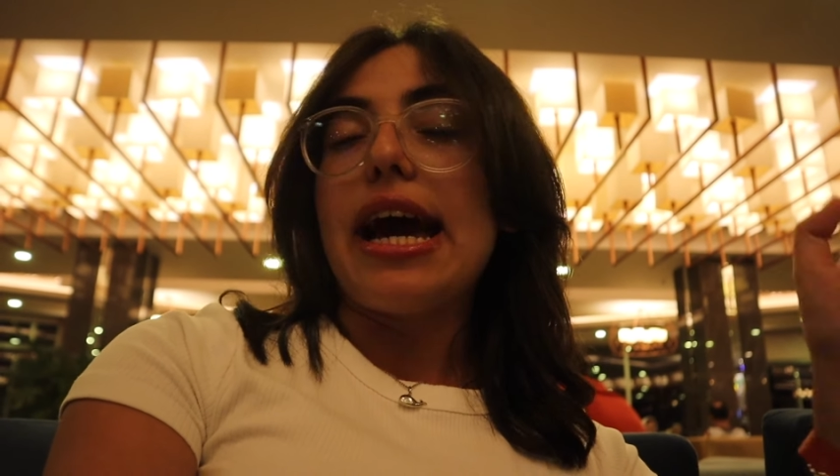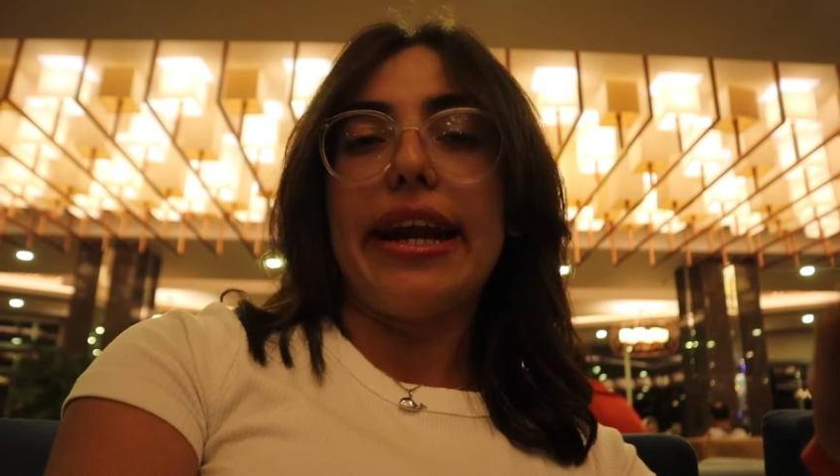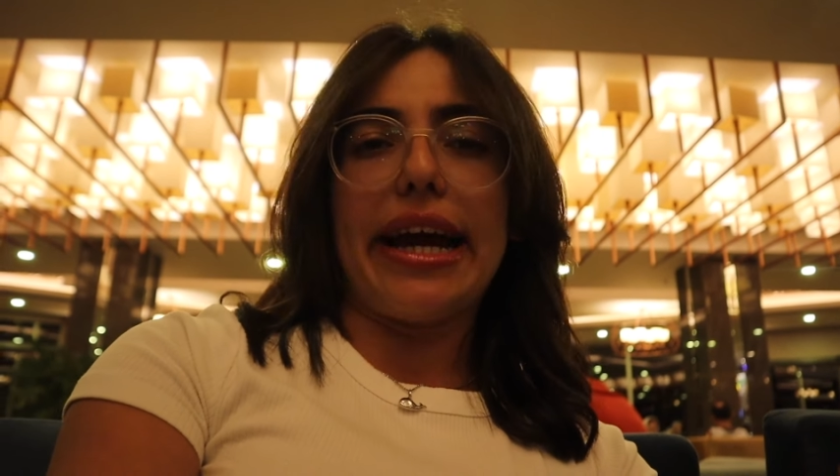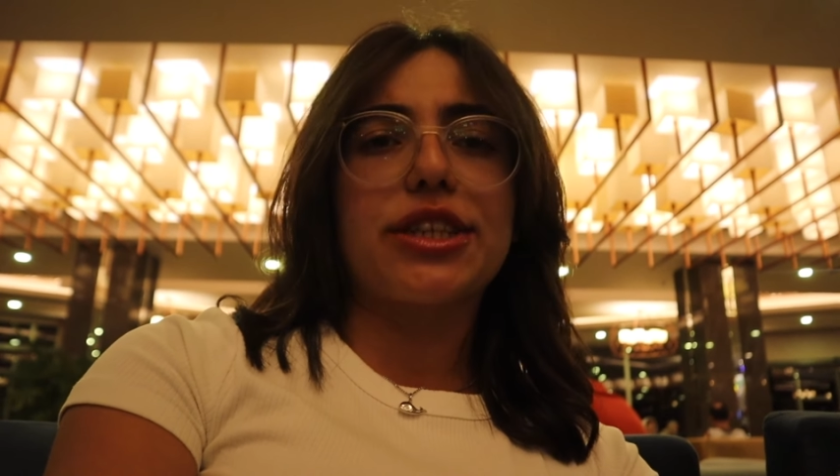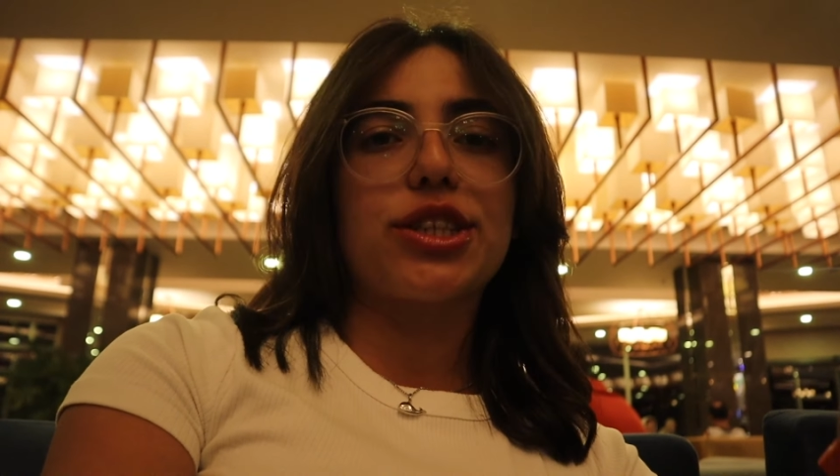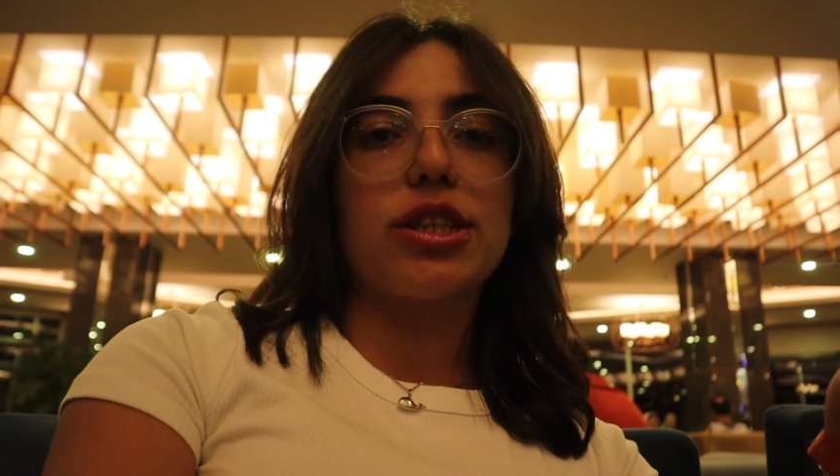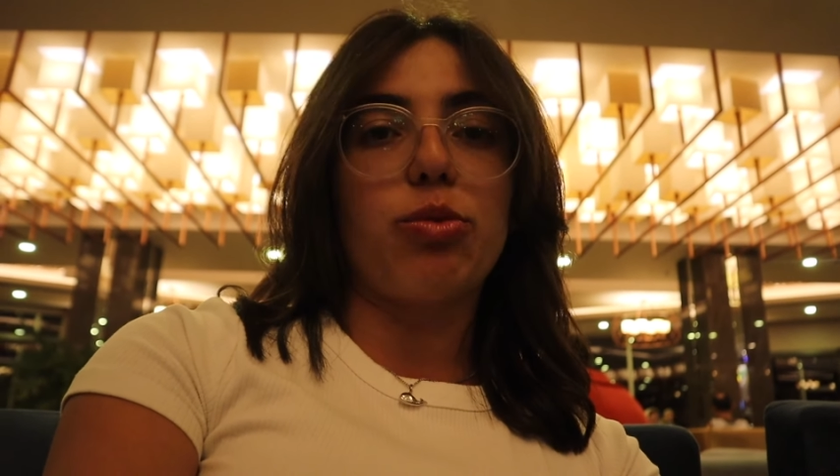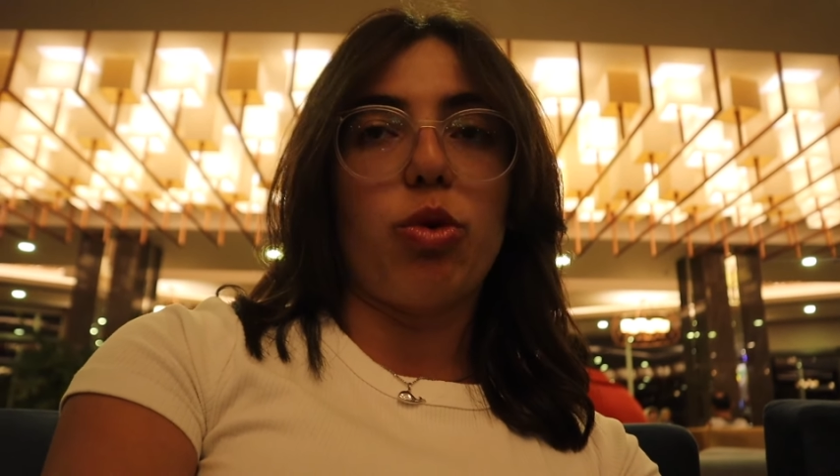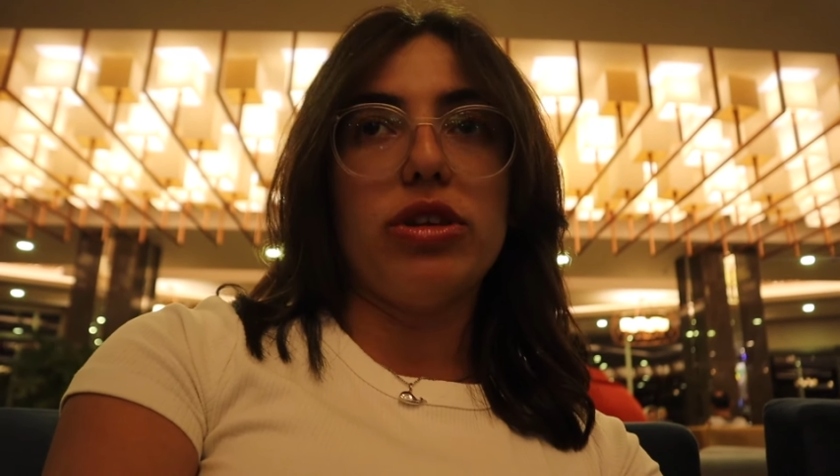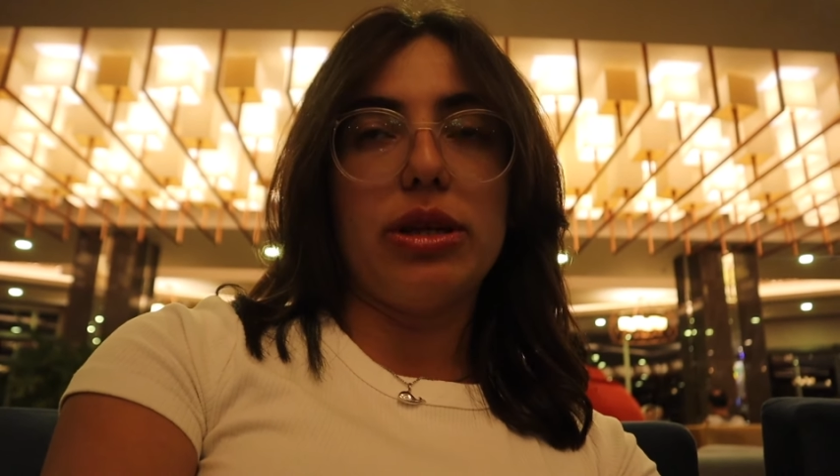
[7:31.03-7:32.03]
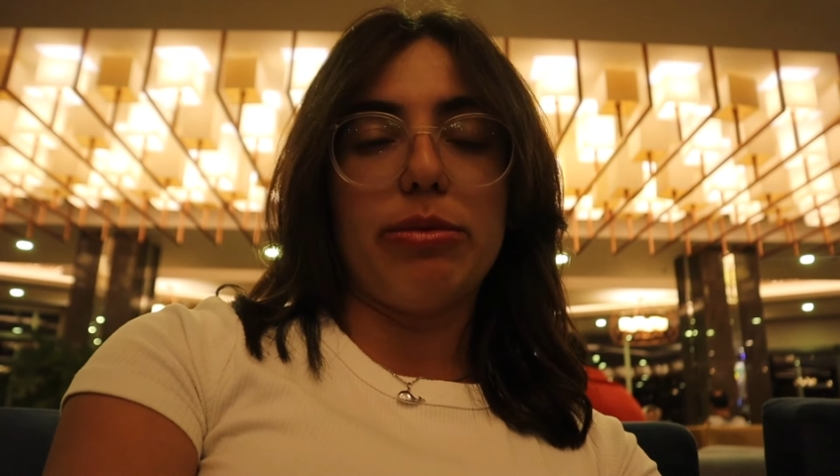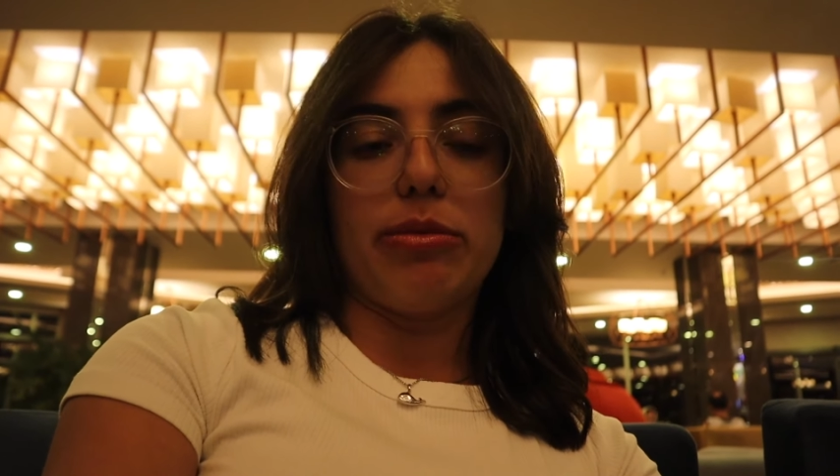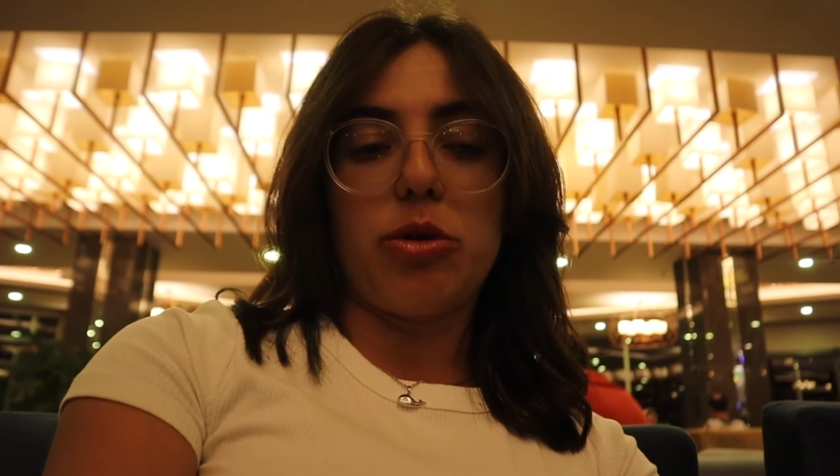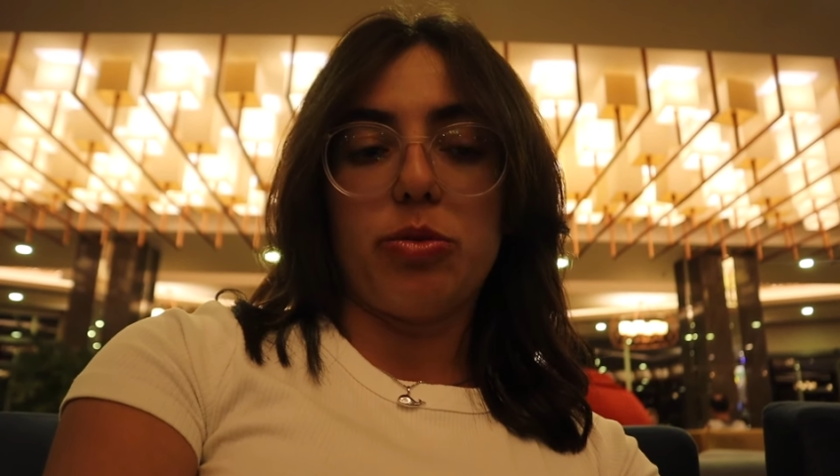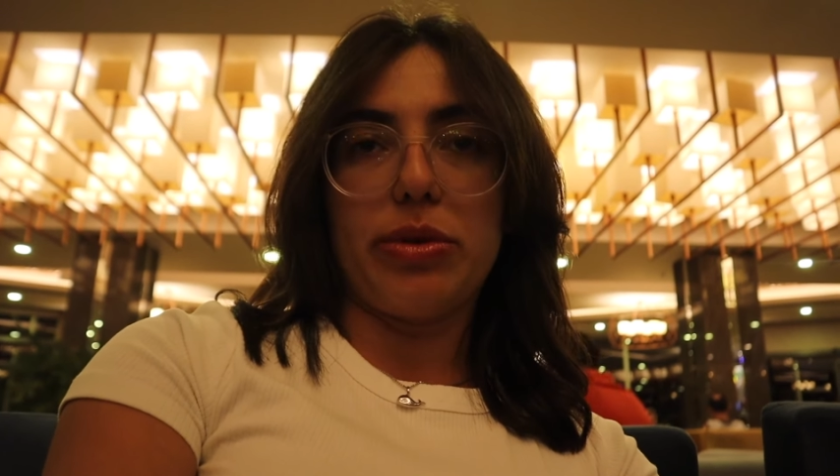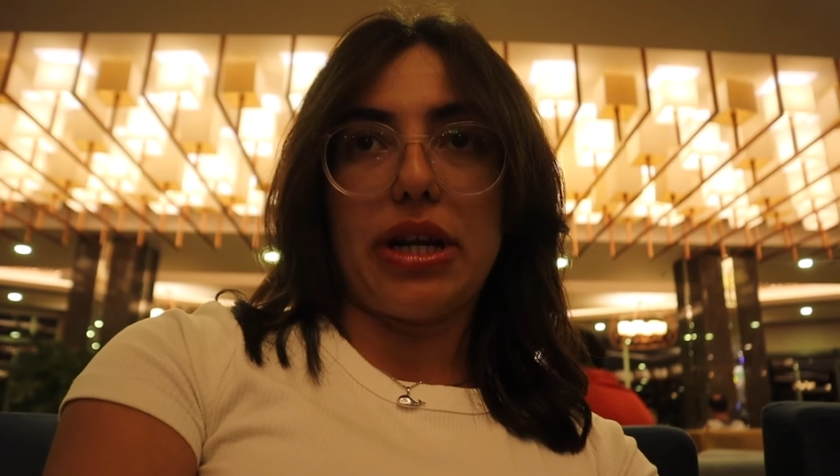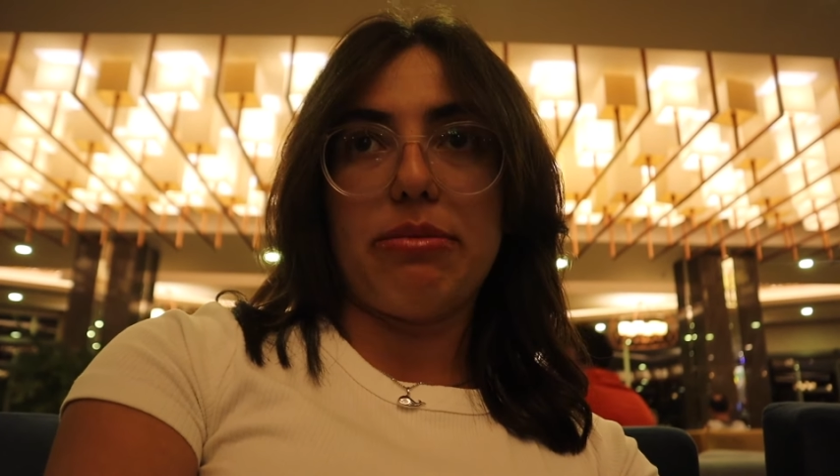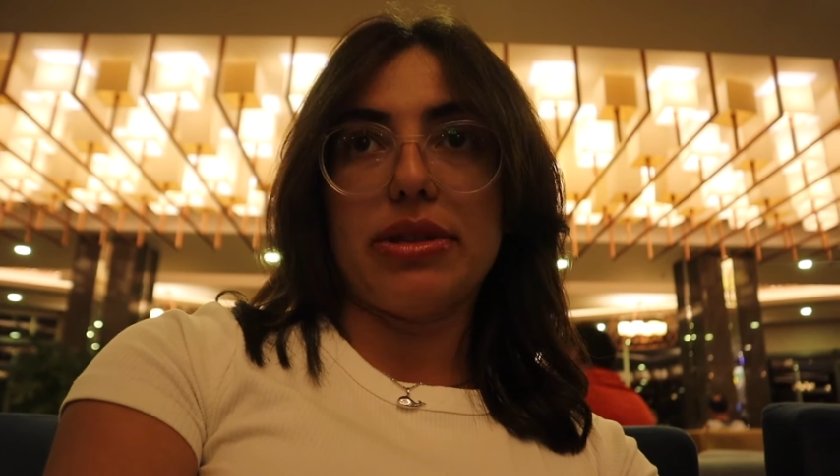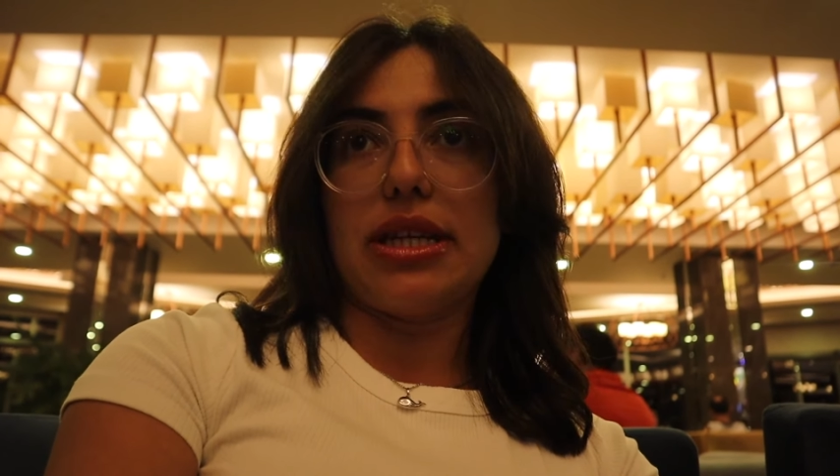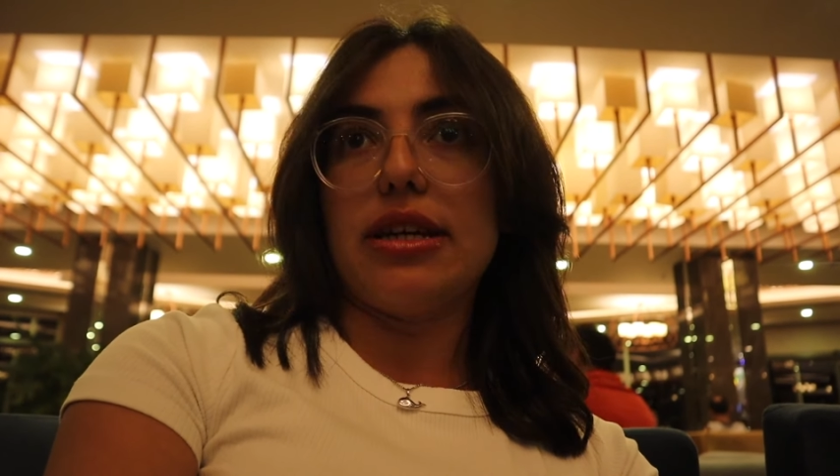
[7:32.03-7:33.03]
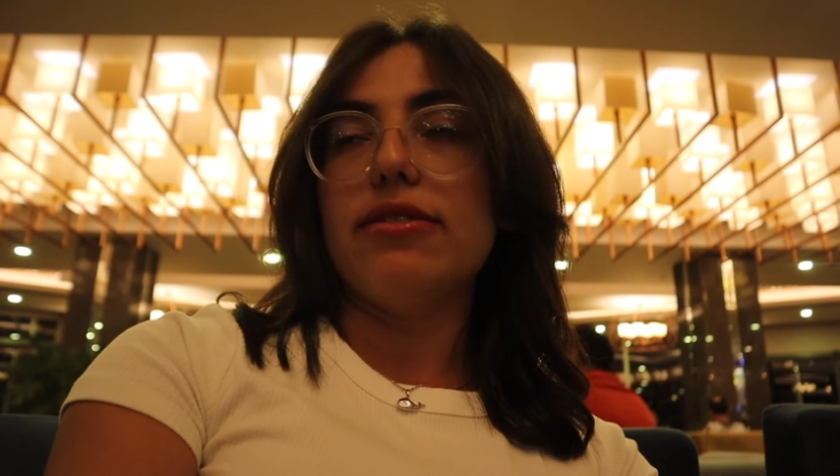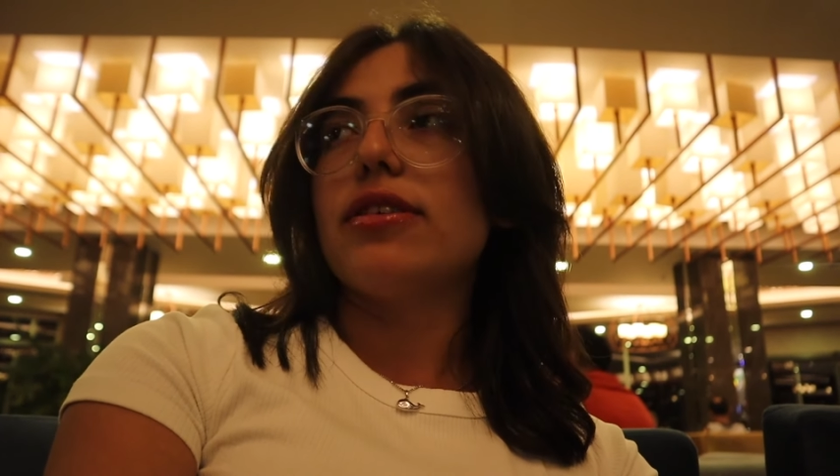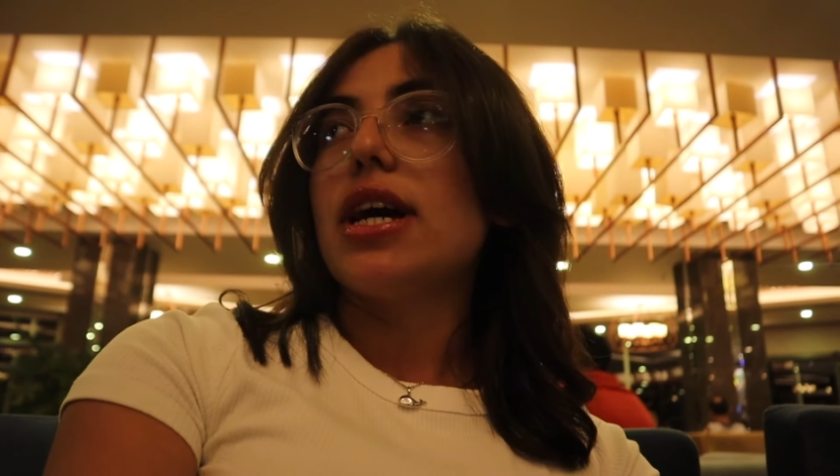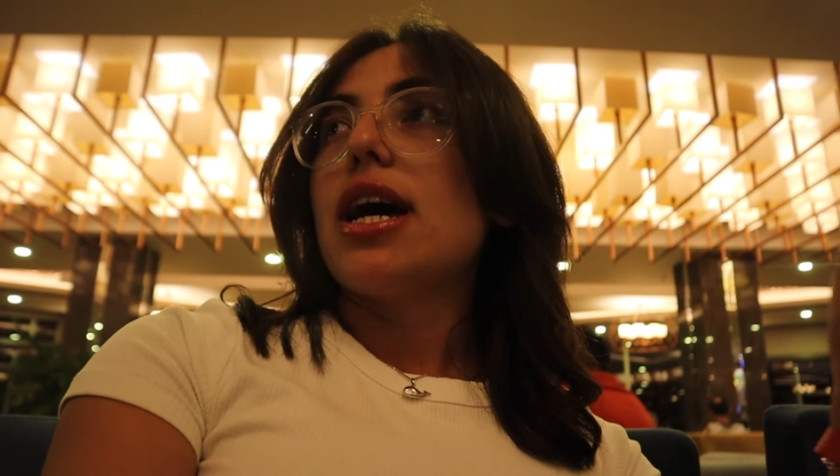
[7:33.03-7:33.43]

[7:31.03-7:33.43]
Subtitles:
and he actually won the Ibama Open, I believe,